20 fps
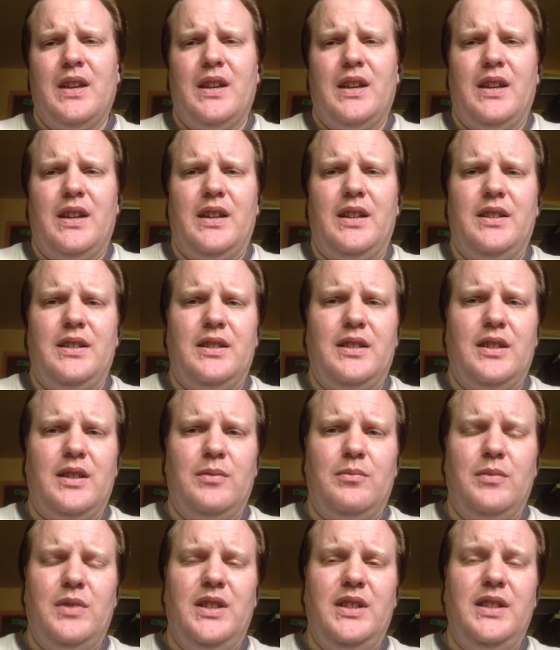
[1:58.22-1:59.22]
And
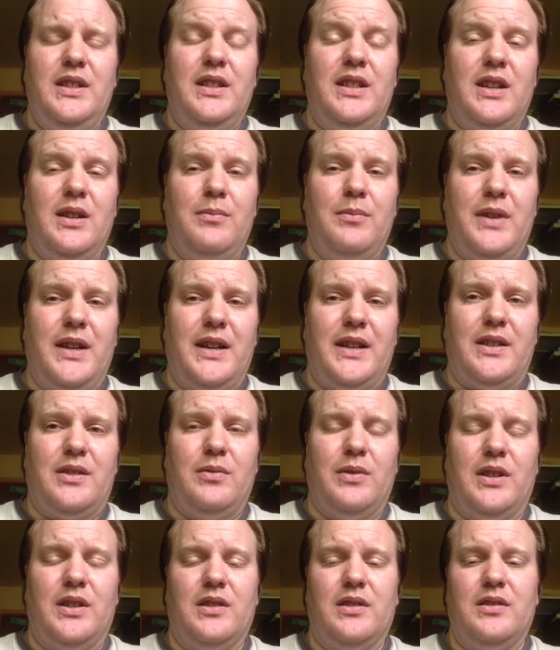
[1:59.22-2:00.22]
um, he did come back
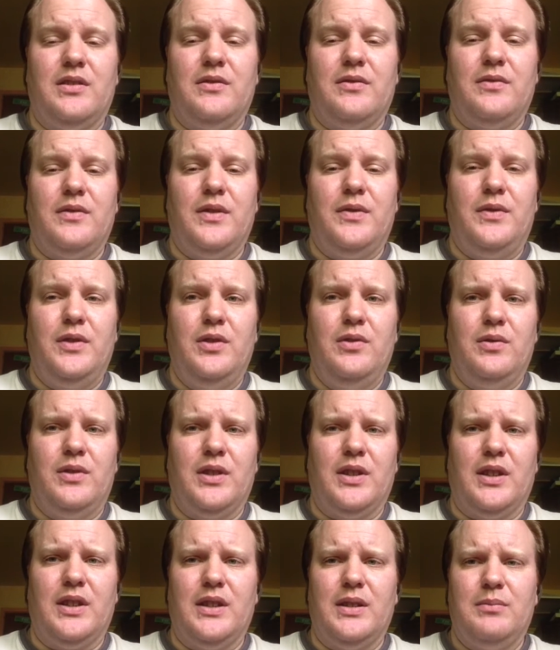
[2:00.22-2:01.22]
to England a, a, few
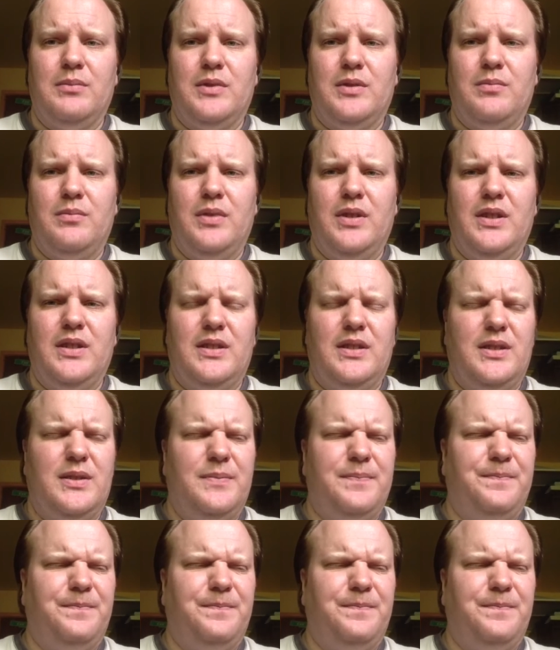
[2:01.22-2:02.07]
times, but